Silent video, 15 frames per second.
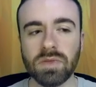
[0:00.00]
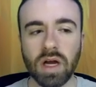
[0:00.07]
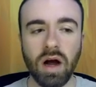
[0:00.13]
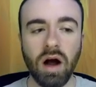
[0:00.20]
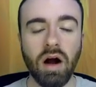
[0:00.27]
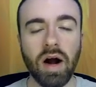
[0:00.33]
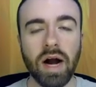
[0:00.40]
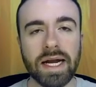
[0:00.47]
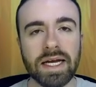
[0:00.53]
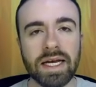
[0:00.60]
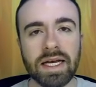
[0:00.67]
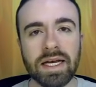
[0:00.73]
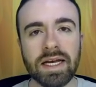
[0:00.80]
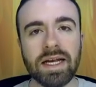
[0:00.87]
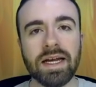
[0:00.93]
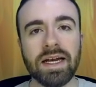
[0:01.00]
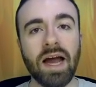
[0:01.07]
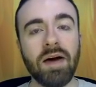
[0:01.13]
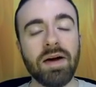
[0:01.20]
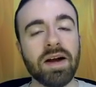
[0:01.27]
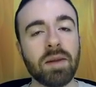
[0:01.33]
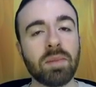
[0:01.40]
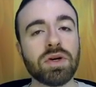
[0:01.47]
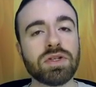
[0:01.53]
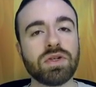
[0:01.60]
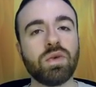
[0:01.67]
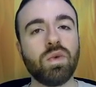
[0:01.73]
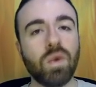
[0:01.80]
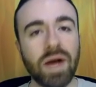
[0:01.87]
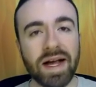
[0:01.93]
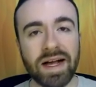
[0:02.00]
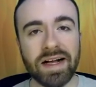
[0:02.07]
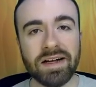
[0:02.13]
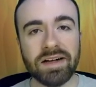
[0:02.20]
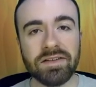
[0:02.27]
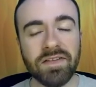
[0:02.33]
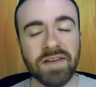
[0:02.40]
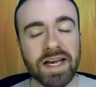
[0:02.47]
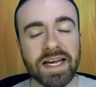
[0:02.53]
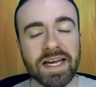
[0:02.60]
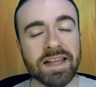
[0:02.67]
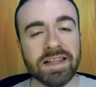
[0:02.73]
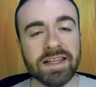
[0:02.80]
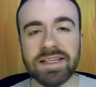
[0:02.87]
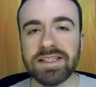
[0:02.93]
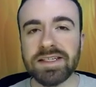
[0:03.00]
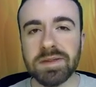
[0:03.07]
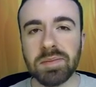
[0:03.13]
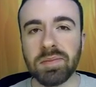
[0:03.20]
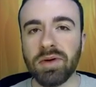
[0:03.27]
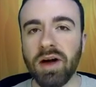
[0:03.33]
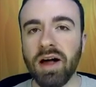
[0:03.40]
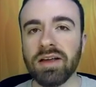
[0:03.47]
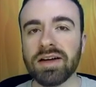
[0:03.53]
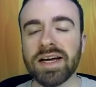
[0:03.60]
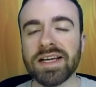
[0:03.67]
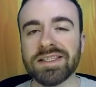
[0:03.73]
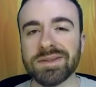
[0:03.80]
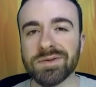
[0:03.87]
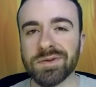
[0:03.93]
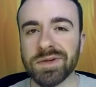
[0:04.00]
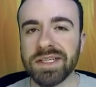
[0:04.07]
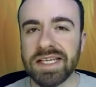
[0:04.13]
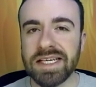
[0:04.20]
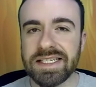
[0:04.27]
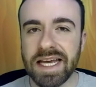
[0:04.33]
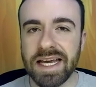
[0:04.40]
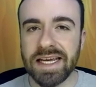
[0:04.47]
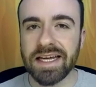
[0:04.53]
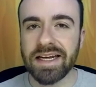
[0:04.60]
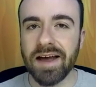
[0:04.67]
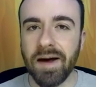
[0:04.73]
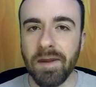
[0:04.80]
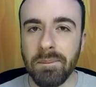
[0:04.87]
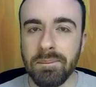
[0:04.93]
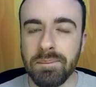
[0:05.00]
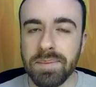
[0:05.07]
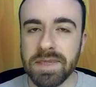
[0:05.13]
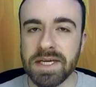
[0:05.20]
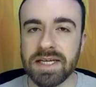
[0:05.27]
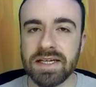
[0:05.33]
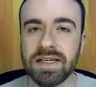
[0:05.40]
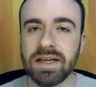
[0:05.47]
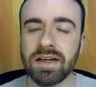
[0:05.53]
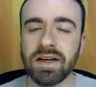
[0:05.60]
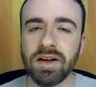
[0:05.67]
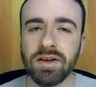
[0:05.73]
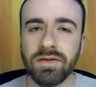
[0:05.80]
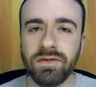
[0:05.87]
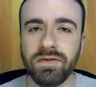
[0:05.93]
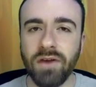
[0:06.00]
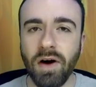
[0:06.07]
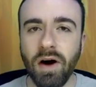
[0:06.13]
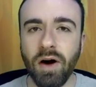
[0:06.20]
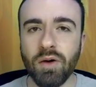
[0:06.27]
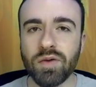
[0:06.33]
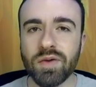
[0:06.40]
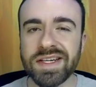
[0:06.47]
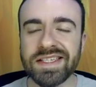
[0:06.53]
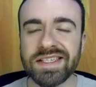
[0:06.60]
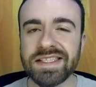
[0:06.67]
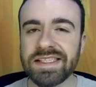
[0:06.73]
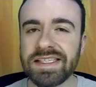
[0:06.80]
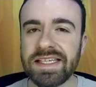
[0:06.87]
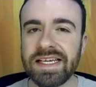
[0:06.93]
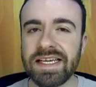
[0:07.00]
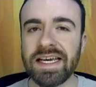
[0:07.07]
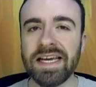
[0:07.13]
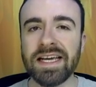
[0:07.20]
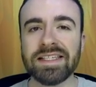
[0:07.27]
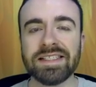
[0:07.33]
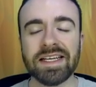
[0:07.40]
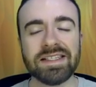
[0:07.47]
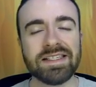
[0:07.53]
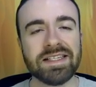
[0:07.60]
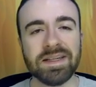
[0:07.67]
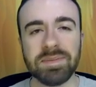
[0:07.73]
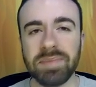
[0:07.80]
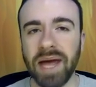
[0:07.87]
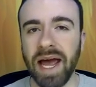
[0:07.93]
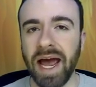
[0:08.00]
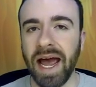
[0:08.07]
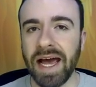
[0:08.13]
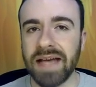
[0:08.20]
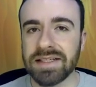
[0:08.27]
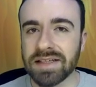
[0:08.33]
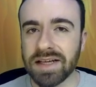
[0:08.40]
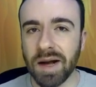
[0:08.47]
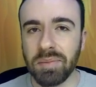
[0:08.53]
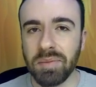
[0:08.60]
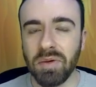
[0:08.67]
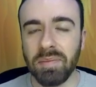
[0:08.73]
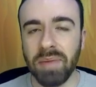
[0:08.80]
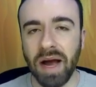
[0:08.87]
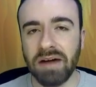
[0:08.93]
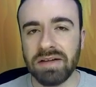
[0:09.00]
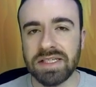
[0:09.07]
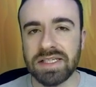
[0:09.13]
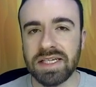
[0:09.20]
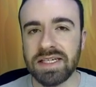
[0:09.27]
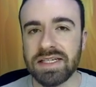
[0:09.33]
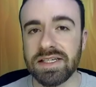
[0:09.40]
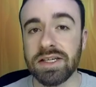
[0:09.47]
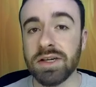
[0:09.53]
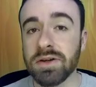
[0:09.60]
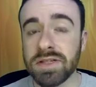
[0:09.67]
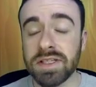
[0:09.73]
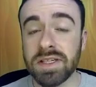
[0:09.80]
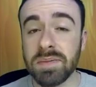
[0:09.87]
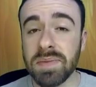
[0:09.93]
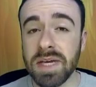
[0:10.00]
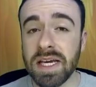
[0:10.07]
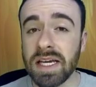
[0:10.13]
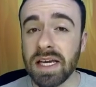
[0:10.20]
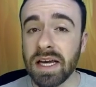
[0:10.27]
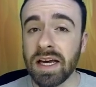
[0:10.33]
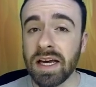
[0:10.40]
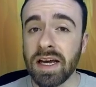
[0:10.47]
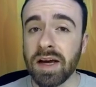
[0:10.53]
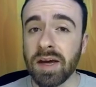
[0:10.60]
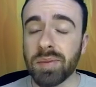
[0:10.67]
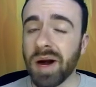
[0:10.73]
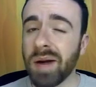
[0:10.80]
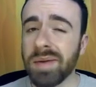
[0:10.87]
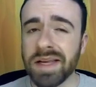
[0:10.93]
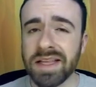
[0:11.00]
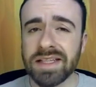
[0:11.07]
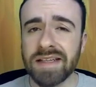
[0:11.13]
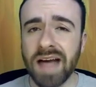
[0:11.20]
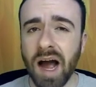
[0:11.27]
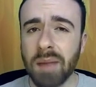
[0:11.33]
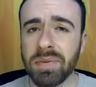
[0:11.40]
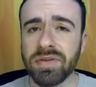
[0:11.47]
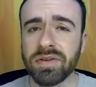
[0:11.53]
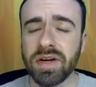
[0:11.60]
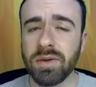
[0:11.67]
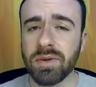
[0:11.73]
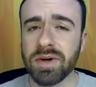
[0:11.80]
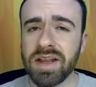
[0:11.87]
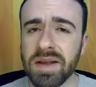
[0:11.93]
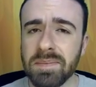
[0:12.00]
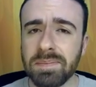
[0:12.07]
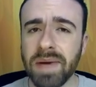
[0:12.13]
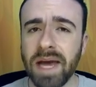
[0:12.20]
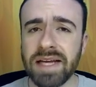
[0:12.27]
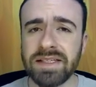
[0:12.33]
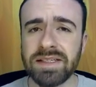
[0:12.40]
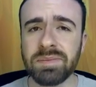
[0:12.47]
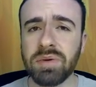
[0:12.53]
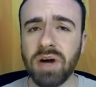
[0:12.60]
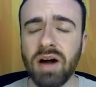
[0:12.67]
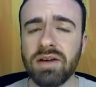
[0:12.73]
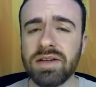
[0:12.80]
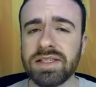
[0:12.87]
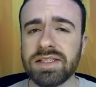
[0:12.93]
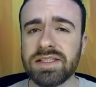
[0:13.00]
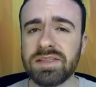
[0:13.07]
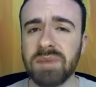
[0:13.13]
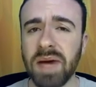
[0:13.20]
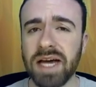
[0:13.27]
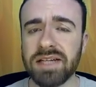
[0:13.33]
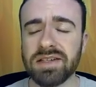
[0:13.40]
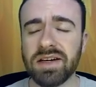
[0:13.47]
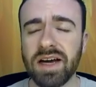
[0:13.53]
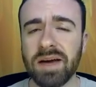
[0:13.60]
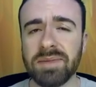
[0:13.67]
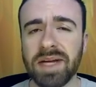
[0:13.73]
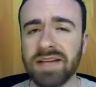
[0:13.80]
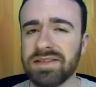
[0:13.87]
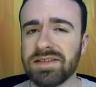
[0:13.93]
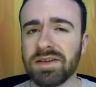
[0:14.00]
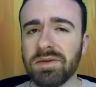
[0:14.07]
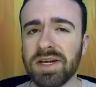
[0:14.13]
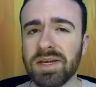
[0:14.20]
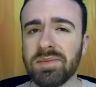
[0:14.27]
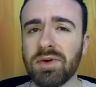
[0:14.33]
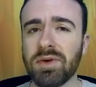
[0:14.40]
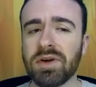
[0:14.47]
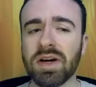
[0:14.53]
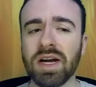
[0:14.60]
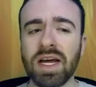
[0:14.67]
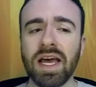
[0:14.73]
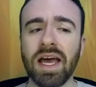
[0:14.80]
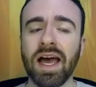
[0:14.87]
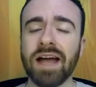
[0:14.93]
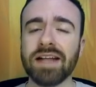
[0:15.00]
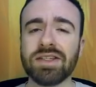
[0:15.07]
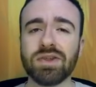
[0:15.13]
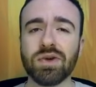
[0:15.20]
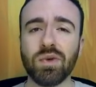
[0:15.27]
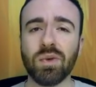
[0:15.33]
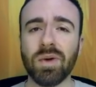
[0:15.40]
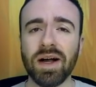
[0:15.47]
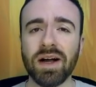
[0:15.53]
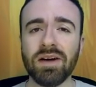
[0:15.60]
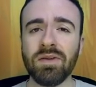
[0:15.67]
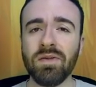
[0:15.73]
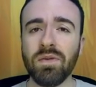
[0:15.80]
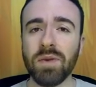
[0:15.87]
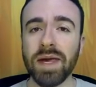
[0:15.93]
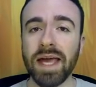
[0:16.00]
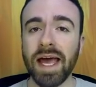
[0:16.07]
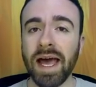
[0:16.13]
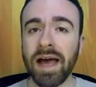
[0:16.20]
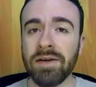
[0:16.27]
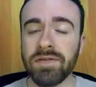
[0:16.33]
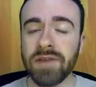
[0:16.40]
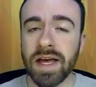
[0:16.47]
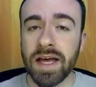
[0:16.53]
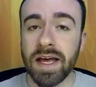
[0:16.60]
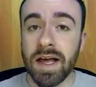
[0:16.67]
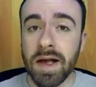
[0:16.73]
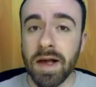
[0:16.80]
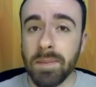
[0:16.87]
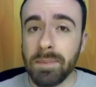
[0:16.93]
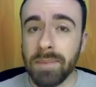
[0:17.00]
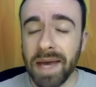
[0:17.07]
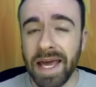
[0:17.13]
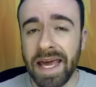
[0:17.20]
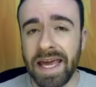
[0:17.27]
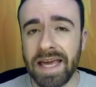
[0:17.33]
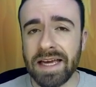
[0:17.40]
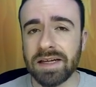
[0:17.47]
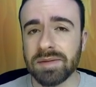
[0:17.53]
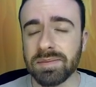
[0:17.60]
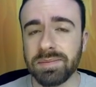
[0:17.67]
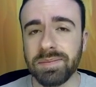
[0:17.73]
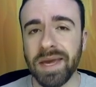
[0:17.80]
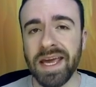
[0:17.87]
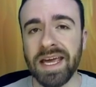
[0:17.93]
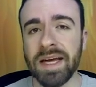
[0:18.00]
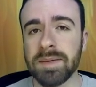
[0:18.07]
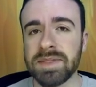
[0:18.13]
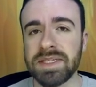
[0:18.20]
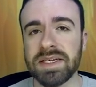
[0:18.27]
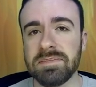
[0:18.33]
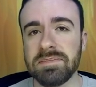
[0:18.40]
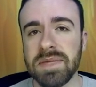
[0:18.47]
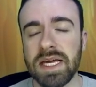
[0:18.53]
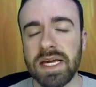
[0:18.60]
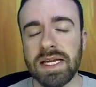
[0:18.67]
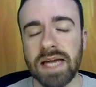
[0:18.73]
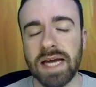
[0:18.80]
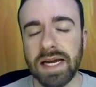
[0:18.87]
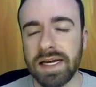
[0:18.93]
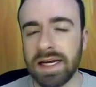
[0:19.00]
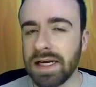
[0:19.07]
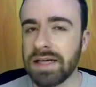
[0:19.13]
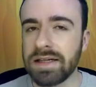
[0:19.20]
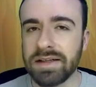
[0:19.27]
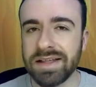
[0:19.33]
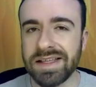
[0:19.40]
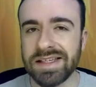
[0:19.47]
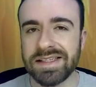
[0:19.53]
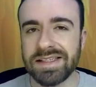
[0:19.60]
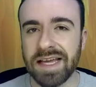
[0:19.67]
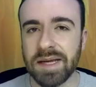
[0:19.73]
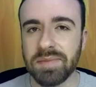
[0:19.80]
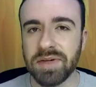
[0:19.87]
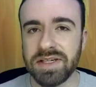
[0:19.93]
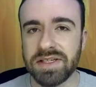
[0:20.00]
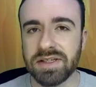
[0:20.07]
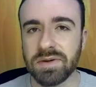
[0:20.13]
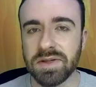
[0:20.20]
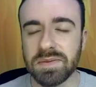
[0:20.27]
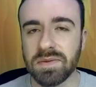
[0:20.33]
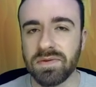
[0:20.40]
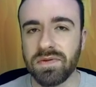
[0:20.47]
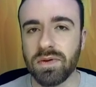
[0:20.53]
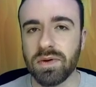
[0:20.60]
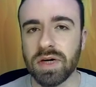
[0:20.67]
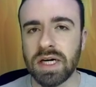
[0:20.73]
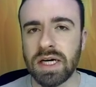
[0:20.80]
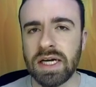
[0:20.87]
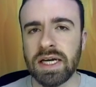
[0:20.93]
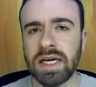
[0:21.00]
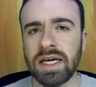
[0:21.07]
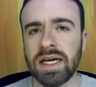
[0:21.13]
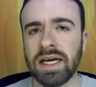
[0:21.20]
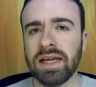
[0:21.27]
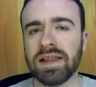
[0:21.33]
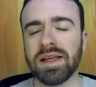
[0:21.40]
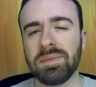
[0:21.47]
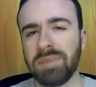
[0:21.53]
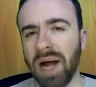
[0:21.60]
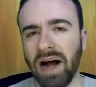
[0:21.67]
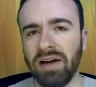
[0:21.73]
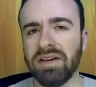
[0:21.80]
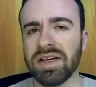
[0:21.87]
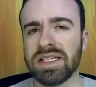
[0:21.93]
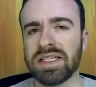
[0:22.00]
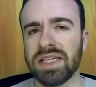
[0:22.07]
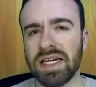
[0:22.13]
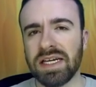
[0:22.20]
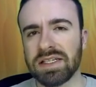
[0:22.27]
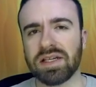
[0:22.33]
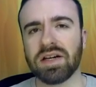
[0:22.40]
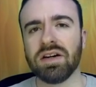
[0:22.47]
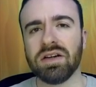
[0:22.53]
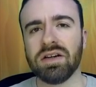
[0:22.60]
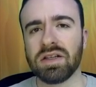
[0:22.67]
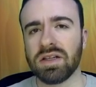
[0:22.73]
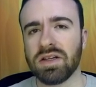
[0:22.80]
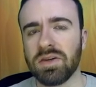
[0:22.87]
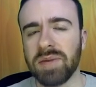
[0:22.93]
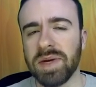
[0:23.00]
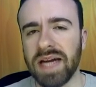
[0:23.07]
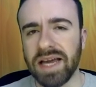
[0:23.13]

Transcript: Alright, now at number 12, this brawler has really taken a big fall recently since the past couple balance changes. Used to be probably in the top 3, one of the best brawlers in Smash Grab, not so anymore. At 12, we have Pam. Pam to me, not nearly the same place she was before. The balance changes hurt her a little bit.